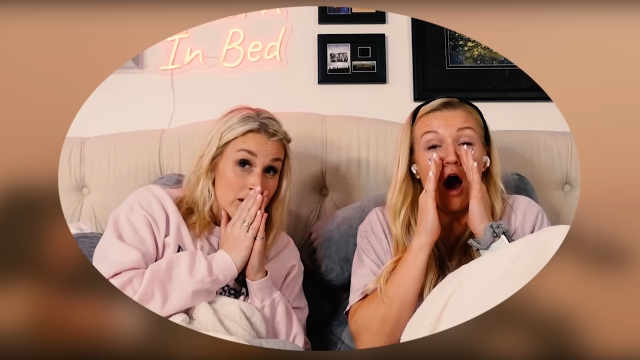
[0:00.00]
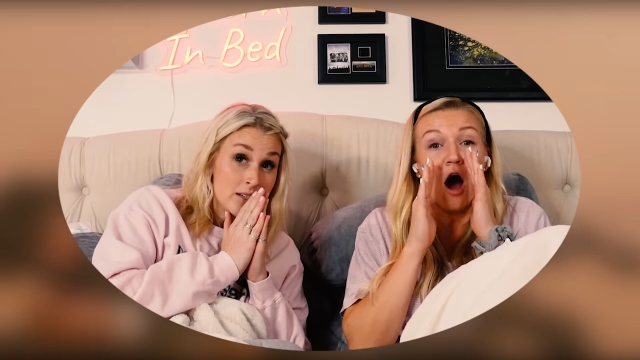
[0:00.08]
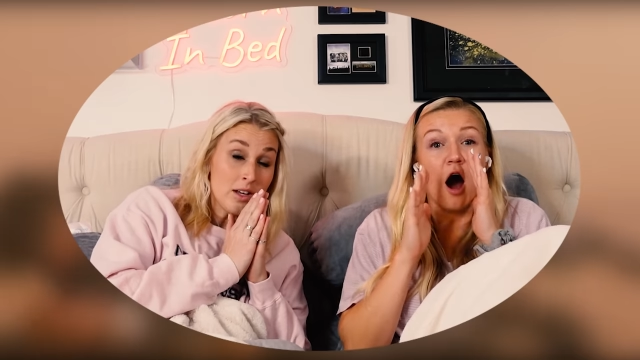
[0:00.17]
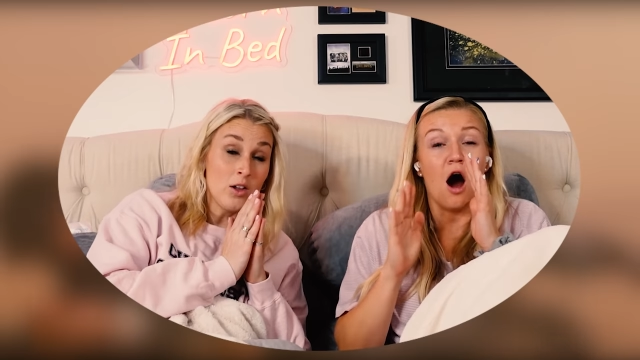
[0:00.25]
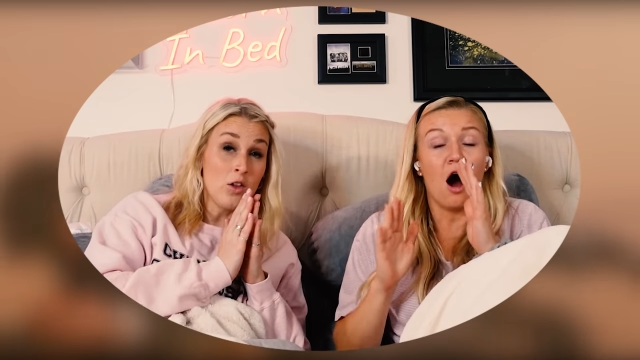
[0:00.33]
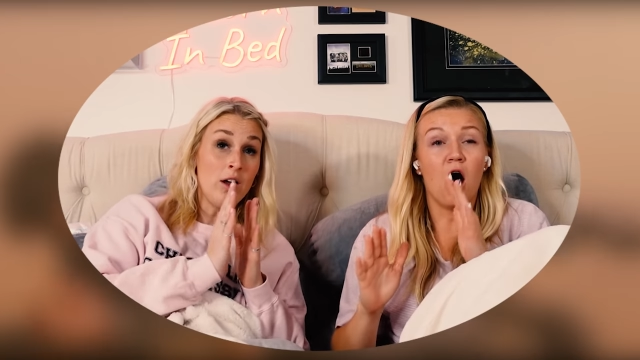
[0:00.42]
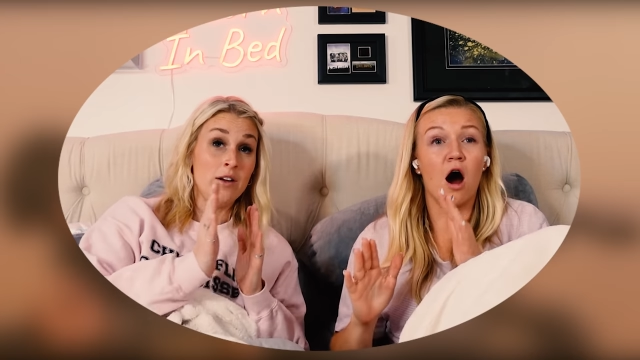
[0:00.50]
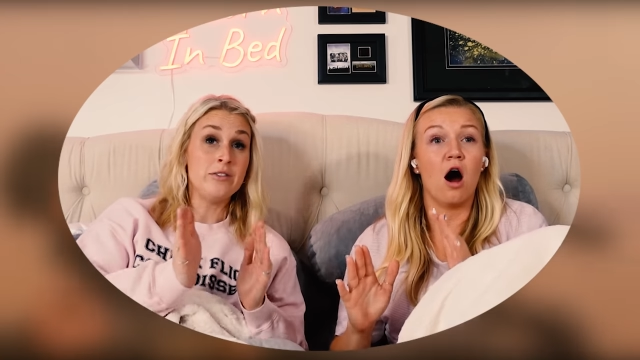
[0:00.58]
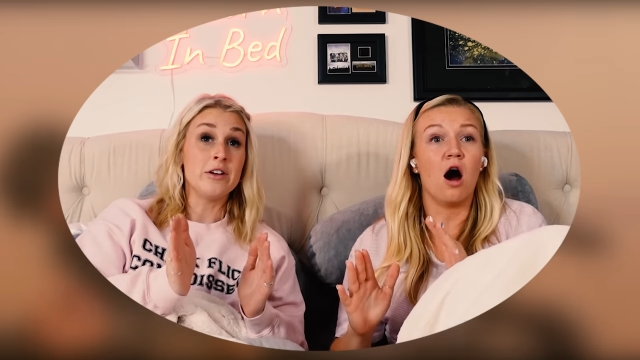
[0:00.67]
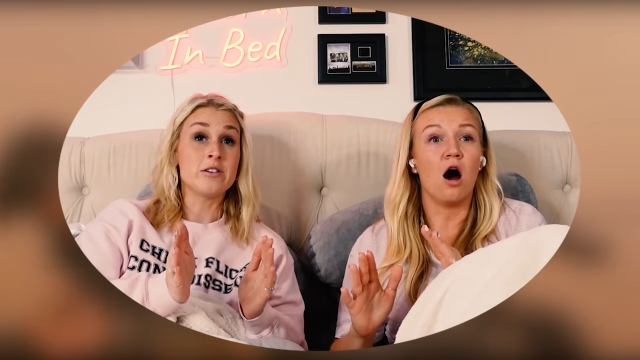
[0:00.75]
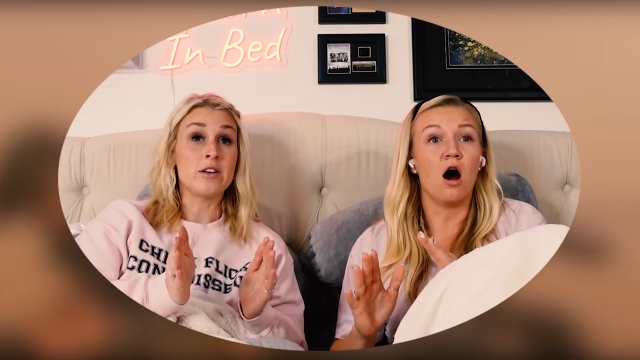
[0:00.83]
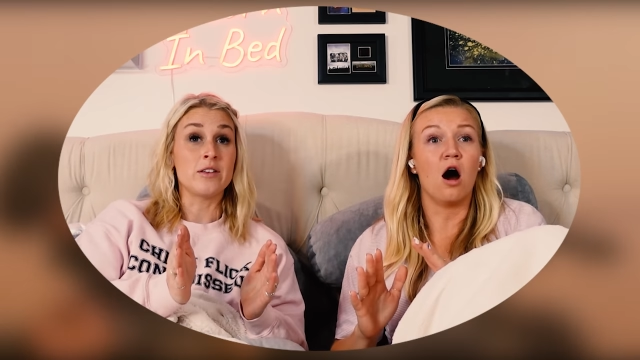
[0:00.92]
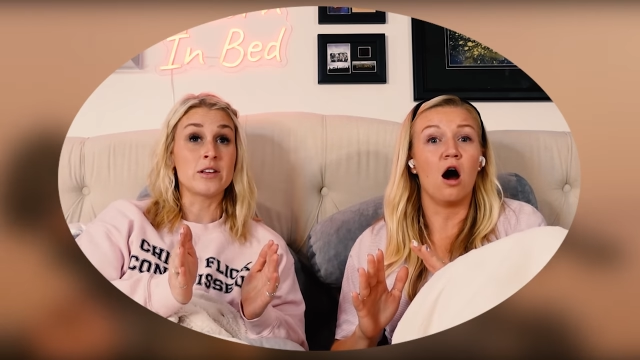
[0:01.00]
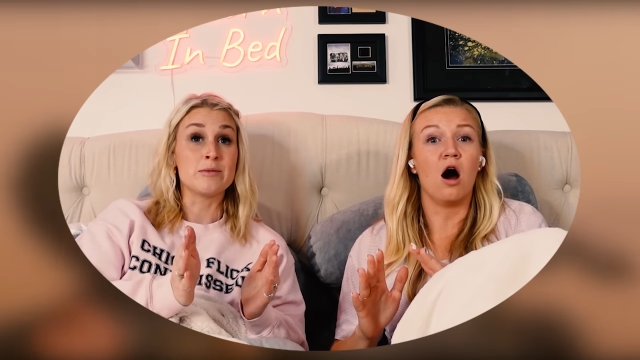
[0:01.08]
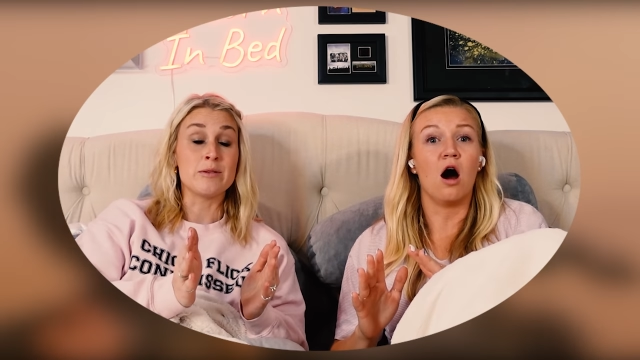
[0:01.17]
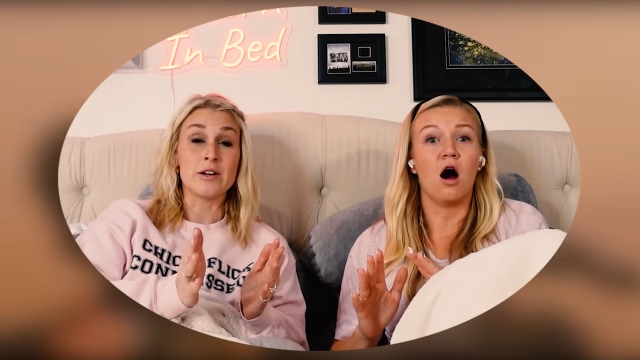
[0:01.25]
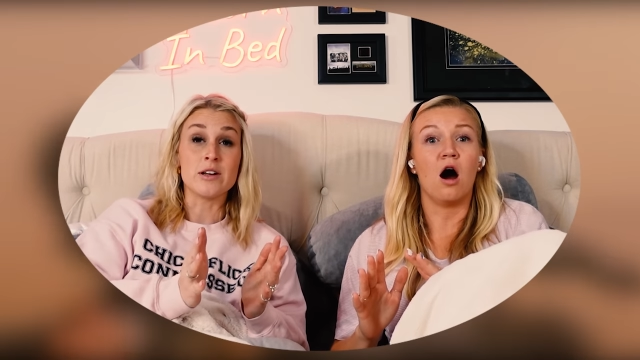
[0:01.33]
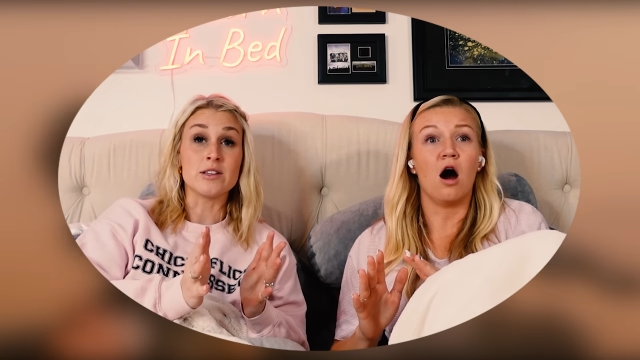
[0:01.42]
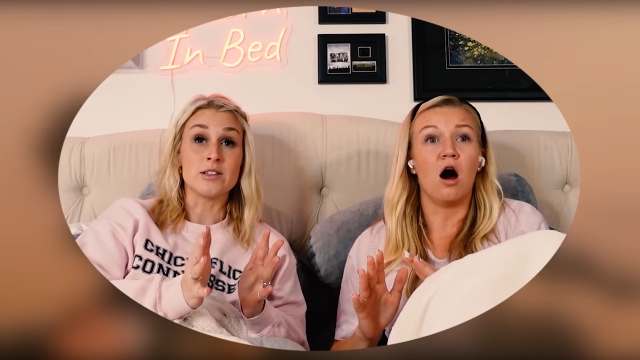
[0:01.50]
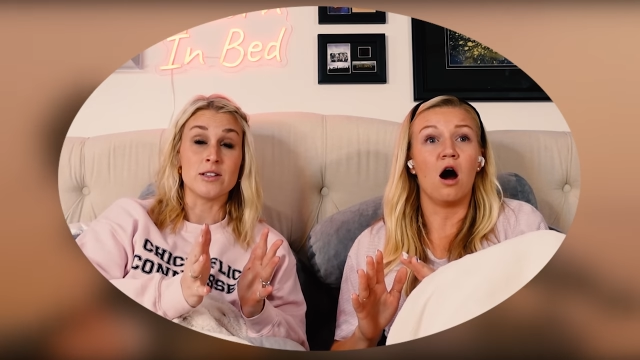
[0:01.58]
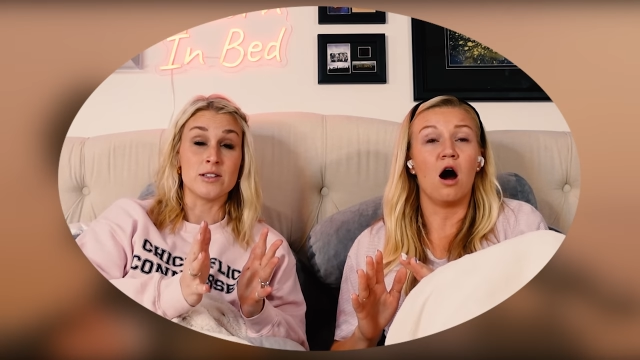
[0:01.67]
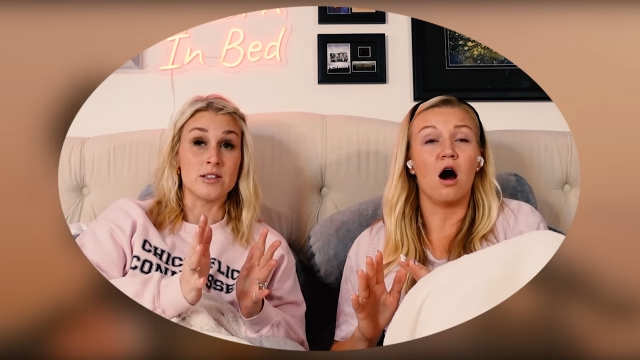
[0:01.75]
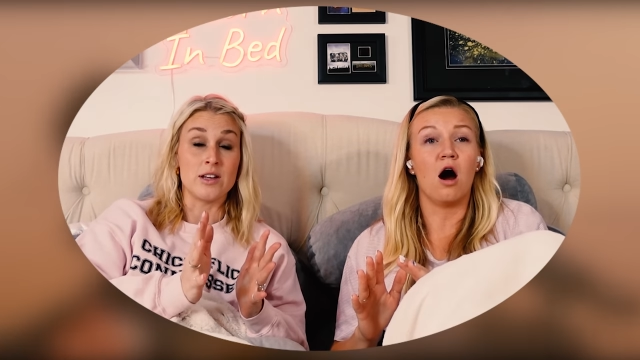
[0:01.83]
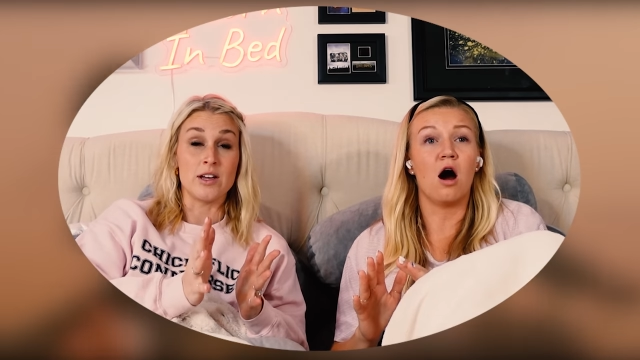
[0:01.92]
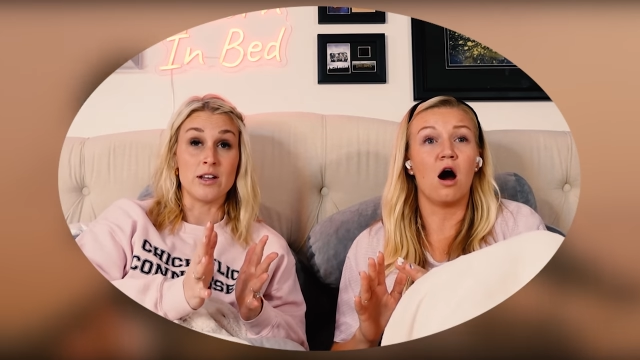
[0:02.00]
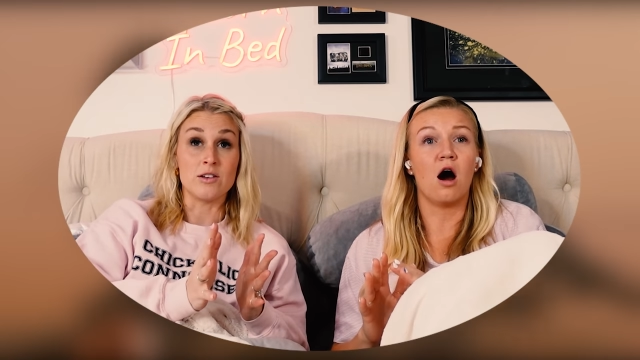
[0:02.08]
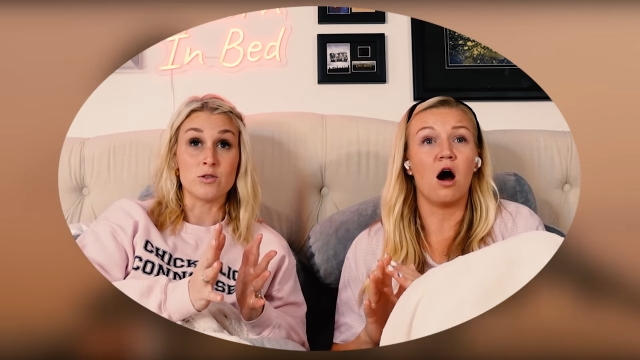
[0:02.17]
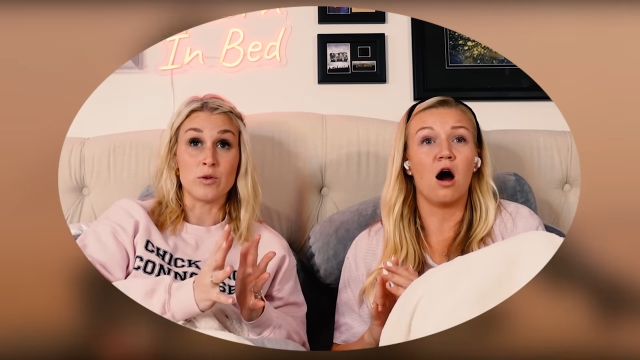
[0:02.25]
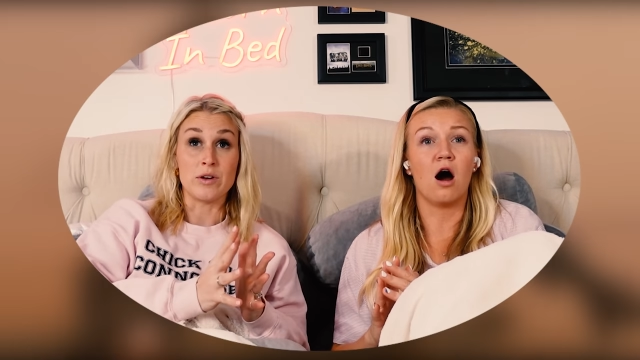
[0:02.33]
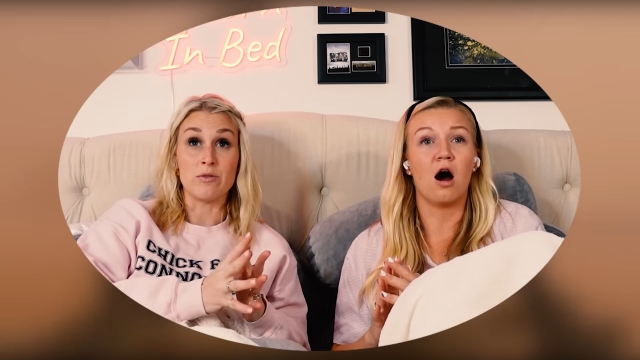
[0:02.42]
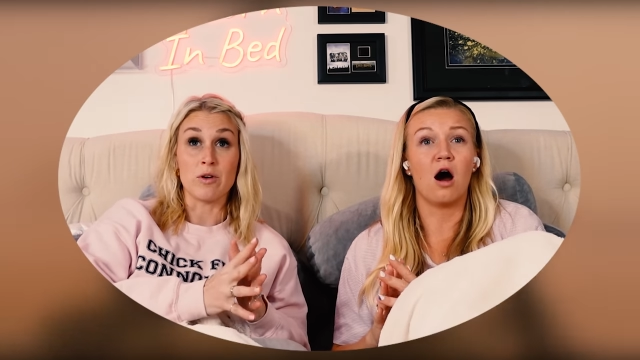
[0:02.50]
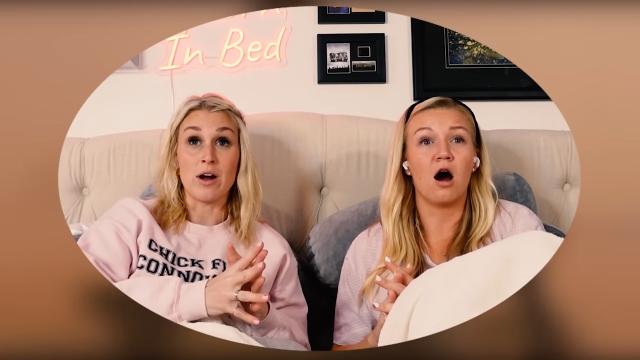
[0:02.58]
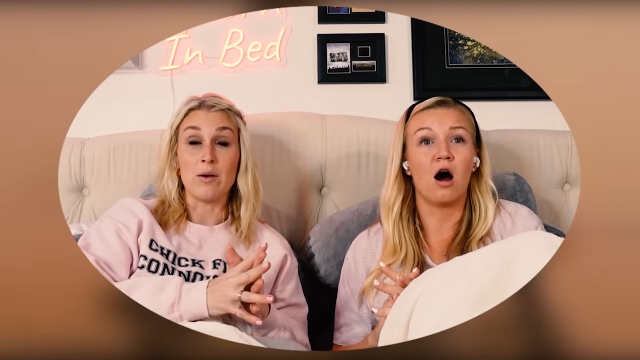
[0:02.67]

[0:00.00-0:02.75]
Speaker 1: He's had a lot of near-death experiences in 24